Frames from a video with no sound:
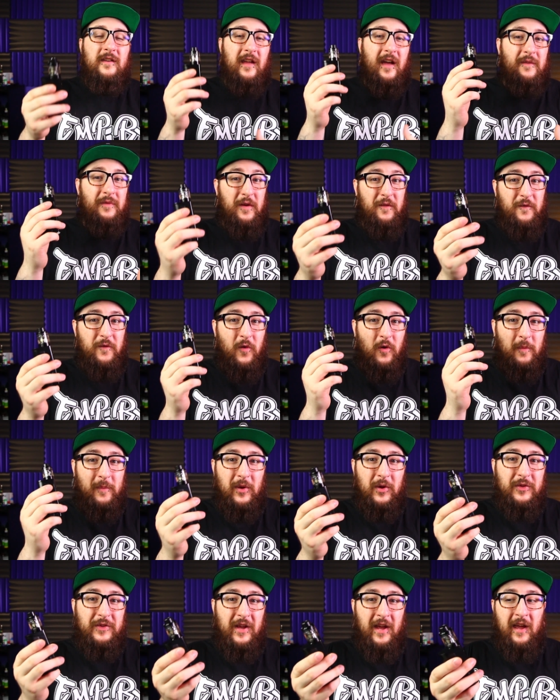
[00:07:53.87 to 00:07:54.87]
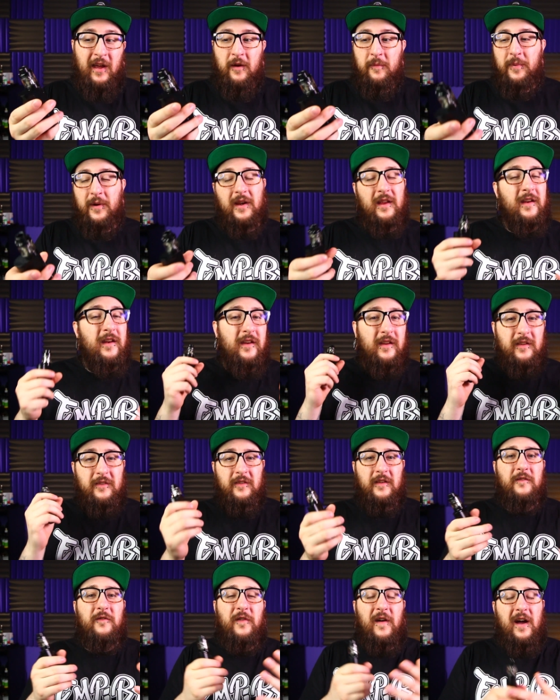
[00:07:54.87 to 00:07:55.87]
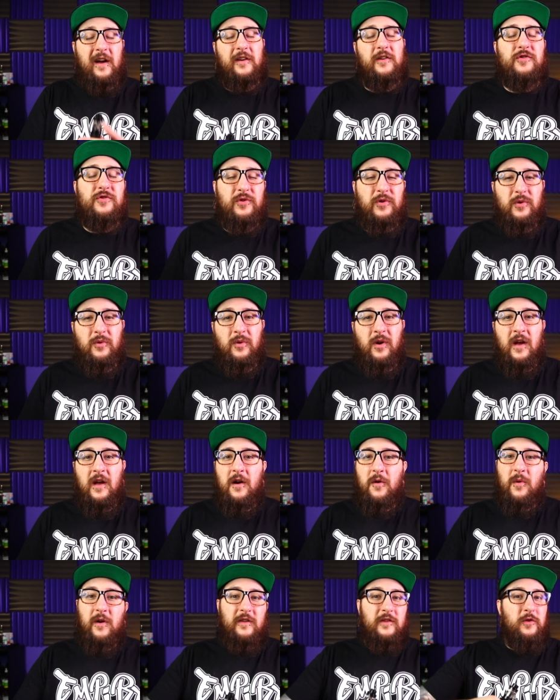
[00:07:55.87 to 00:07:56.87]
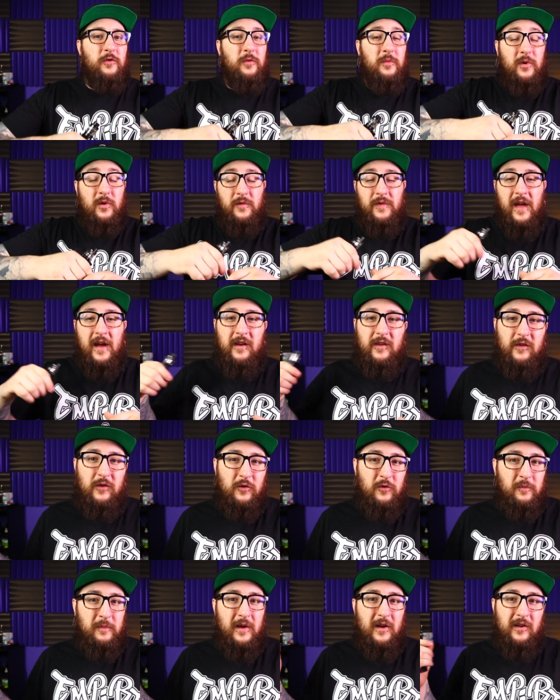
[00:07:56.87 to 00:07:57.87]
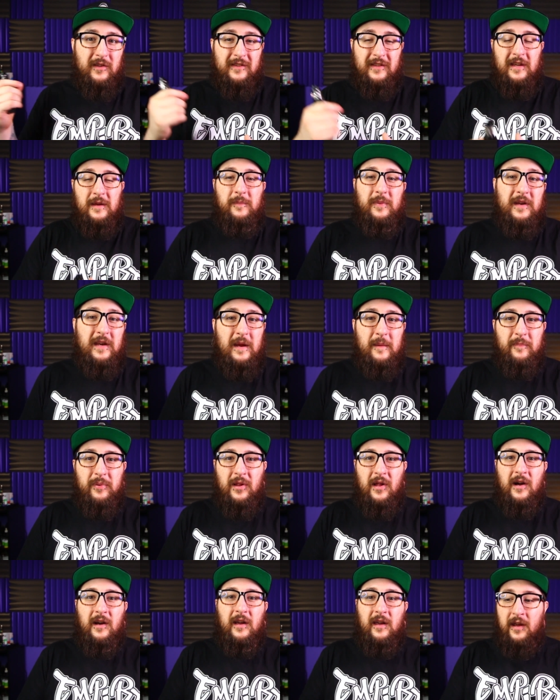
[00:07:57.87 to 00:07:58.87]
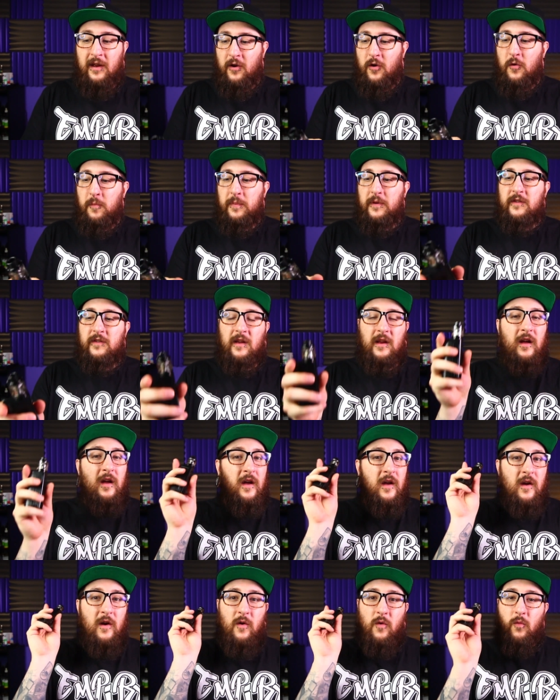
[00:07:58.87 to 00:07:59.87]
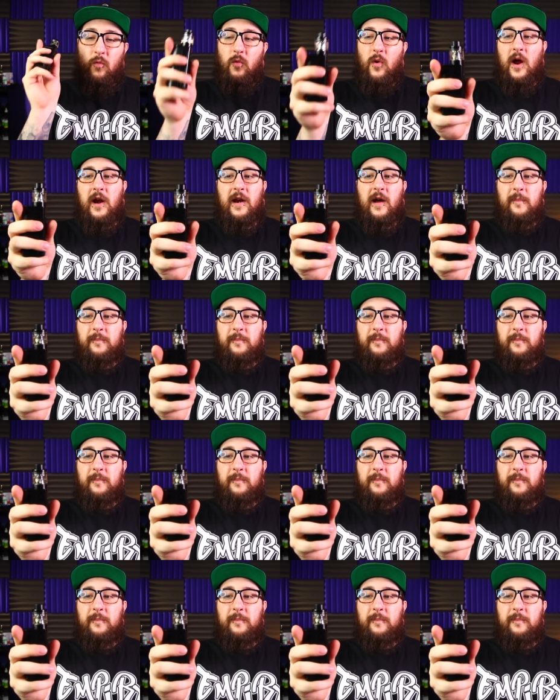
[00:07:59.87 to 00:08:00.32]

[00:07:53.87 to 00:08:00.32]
to have a 4 mil tank, but it is in fact true. Once you remove that 2 mil TPD plug, it opens it right